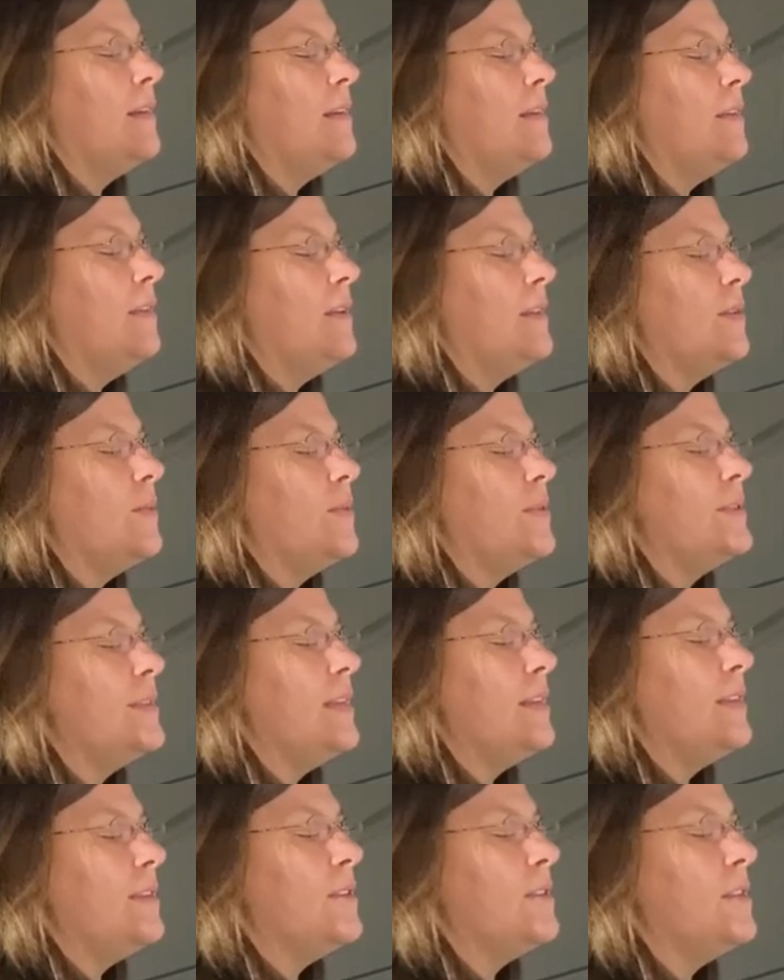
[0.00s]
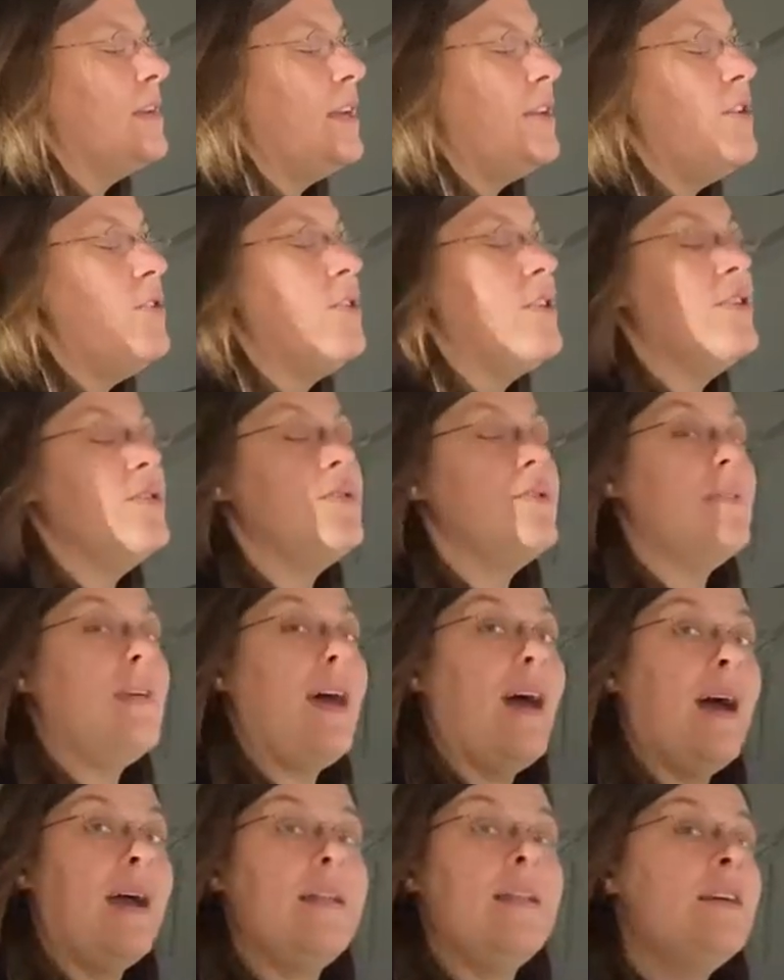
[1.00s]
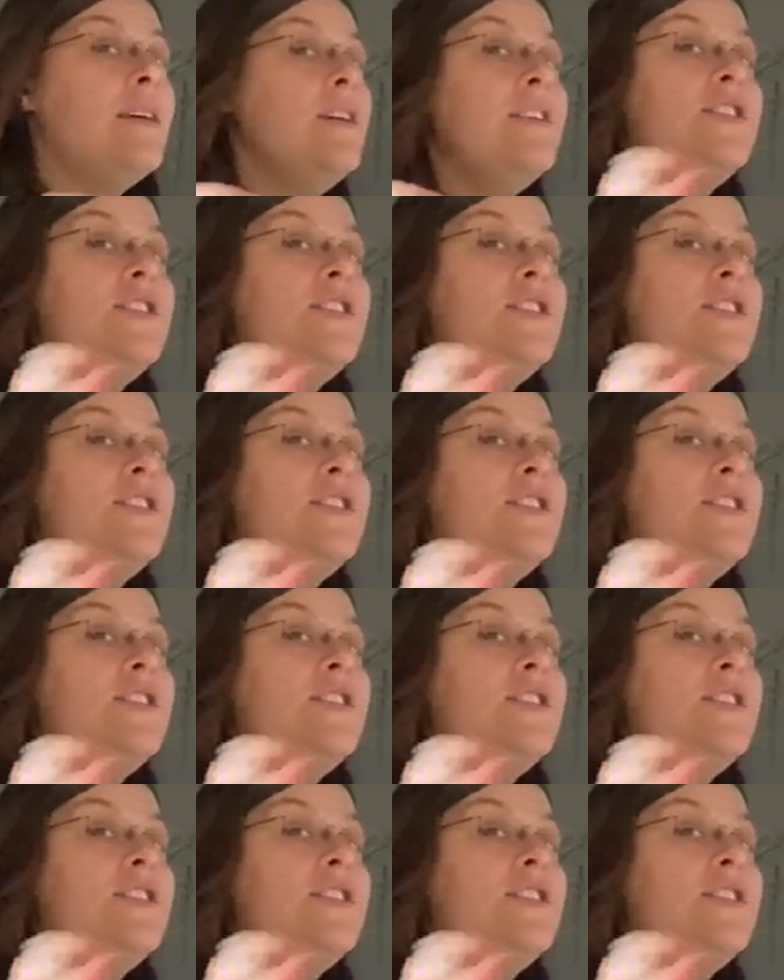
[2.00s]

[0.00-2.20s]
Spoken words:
you get the percentage. And you could do that